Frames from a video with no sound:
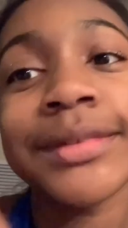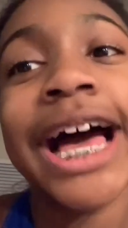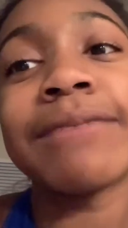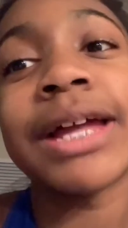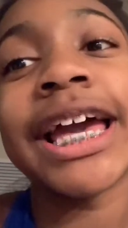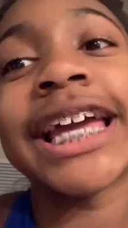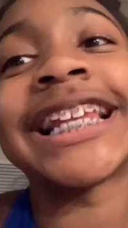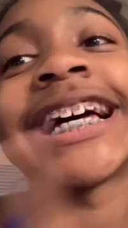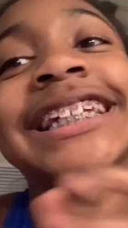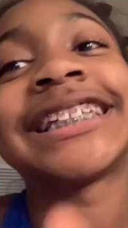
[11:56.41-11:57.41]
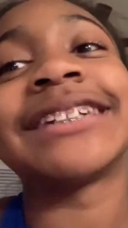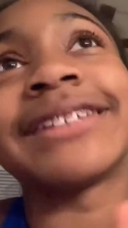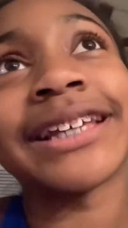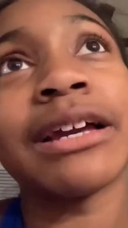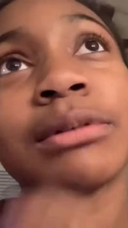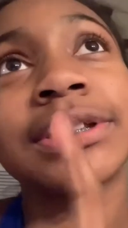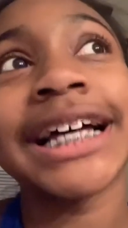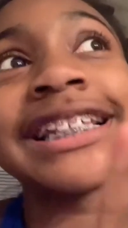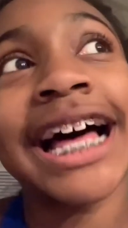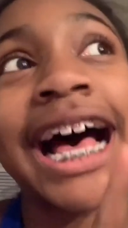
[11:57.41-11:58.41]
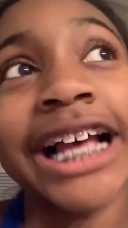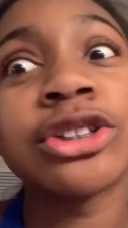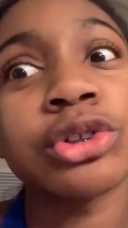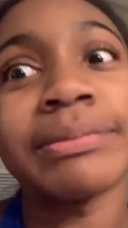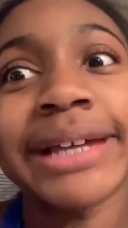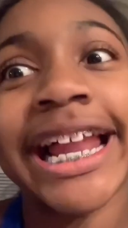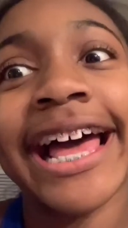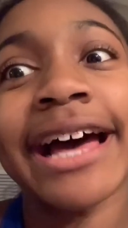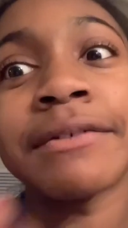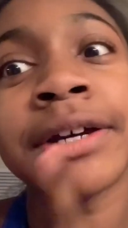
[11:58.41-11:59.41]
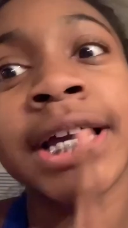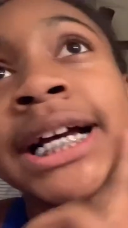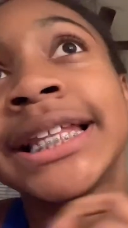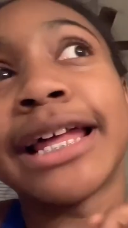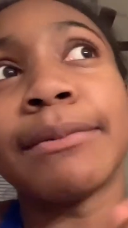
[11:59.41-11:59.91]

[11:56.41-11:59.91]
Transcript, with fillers: I've not eaten a single thing besides the ice cream that I have that I